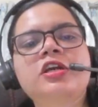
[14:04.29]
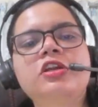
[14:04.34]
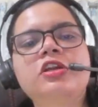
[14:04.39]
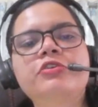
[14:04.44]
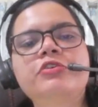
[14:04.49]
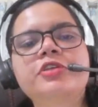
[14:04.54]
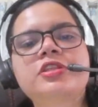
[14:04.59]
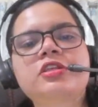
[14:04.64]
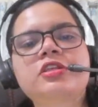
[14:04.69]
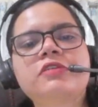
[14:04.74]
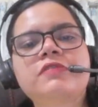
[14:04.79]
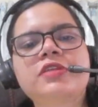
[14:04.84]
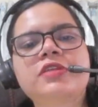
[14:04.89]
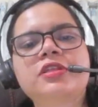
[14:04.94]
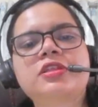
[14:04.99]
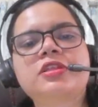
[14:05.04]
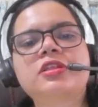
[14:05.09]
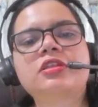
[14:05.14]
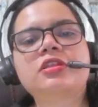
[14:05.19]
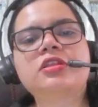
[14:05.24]
Louis
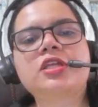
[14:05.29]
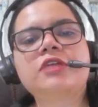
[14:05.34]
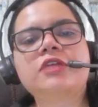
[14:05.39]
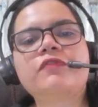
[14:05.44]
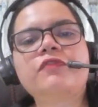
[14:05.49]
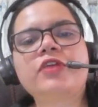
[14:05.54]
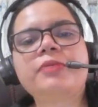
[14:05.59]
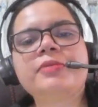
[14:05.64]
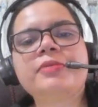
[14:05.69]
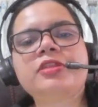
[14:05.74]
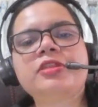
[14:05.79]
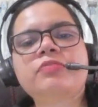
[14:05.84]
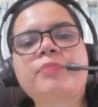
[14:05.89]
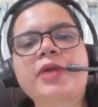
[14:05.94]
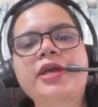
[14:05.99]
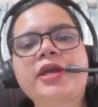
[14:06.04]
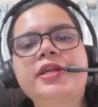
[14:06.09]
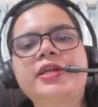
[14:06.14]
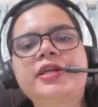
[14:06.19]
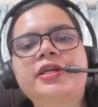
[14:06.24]
Stevenson's infamous
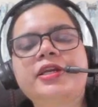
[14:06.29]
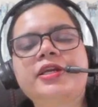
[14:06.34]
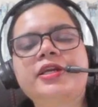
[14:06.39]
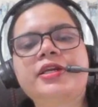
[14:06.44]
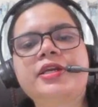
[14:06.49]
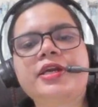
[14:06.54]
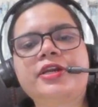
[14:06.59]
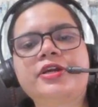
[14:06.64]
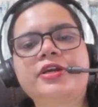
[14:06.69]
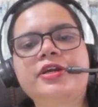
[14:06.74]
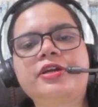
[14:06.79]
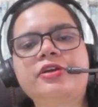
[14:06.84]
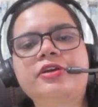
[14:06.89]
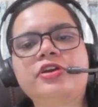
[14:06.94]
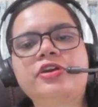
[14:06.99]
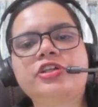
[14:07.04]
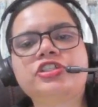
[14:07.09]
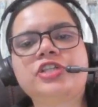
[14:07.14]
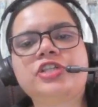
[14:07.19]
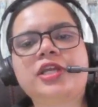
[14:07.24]
pirate in
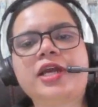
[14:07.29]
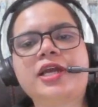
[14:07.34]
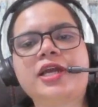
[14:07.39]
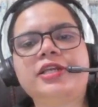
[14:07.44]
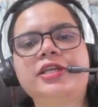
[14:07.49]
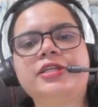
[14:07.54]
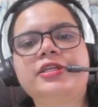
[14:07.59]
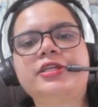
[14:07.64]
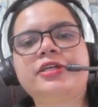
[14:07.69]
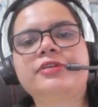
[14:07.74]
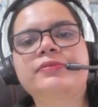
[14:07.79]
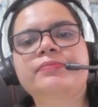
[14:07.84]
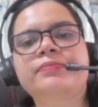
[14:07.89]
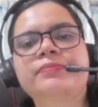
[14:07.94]
Treasure Island.